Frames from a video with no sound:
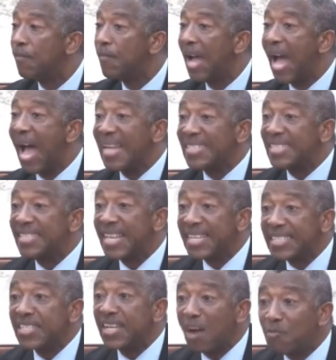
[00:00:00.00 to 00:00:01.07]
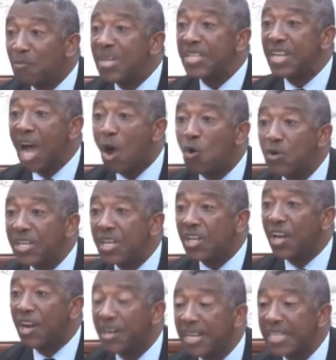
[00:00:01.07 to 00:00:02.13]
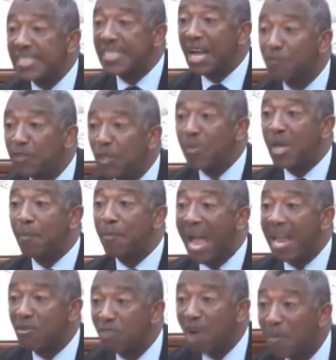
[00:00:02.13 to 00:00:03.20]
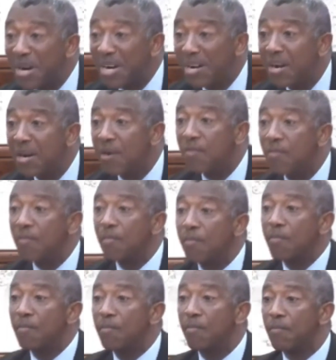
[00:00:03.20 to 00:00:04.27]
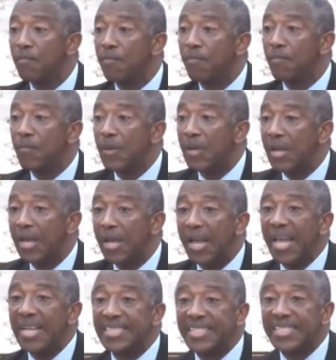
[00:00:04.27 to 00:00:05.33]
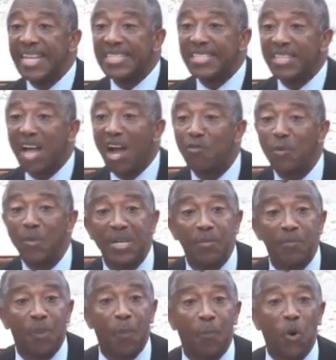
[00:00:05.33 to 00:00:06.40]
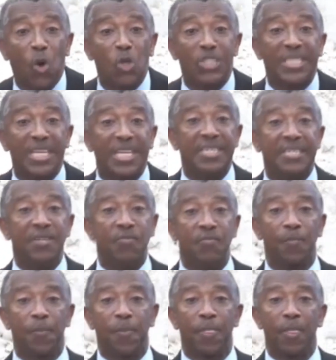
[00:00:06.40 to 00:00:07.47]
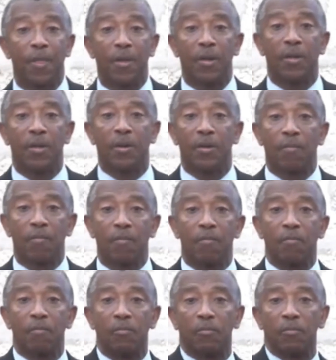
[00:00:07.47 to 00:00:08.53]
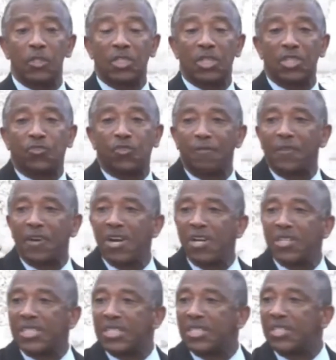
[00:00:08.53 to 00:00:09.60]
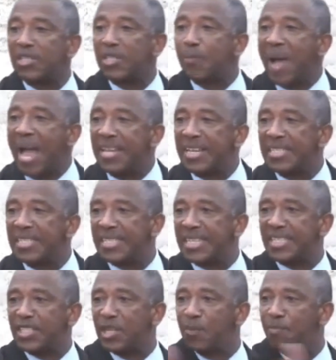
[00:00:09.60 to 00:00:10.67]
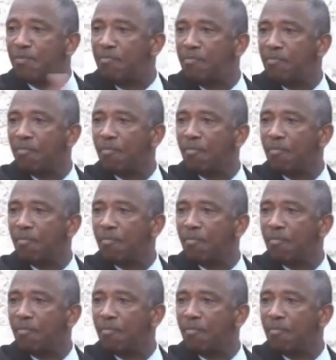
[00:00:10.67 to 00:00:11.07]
Has this government now declared itself to be a bank robber? Is this government proposing to traverse the banking system,